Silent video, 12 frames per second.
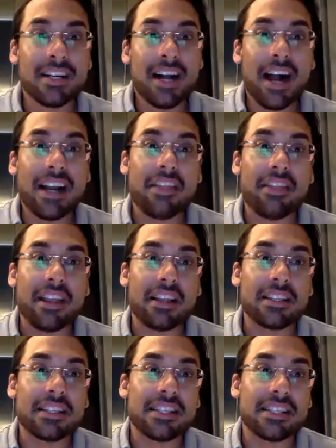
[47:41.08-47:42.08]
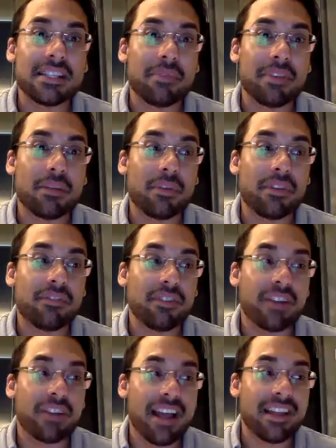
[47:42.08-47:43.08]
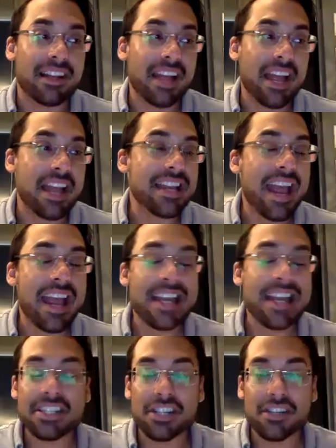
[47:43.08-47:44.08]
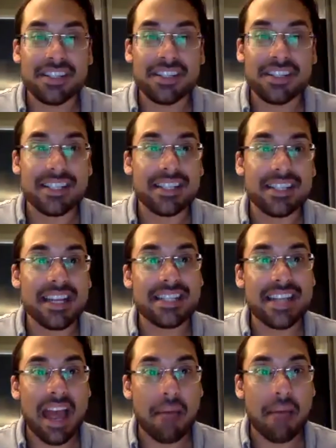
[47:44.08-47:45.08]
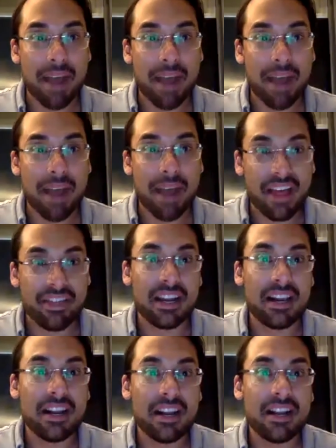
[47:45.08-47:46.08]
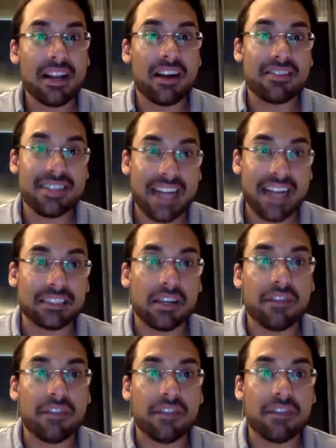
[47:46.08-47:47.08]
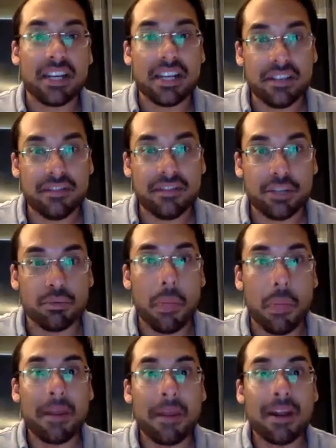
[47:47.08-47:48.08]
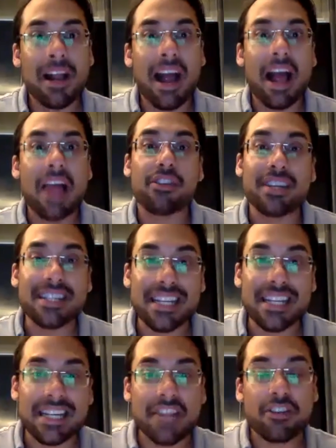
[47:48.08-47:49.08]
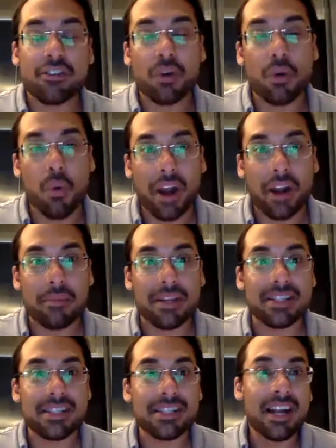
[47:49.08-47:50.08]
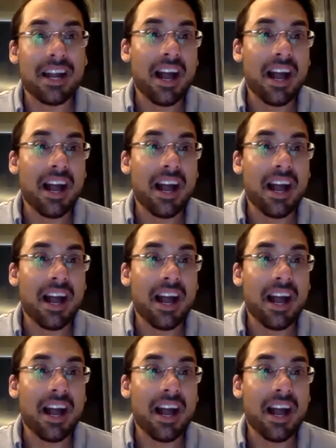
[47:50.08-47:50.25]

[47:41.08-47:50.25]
And I think this is something that we forget, that in any services, it's the empathic understanding of an individual and their need and their requirements.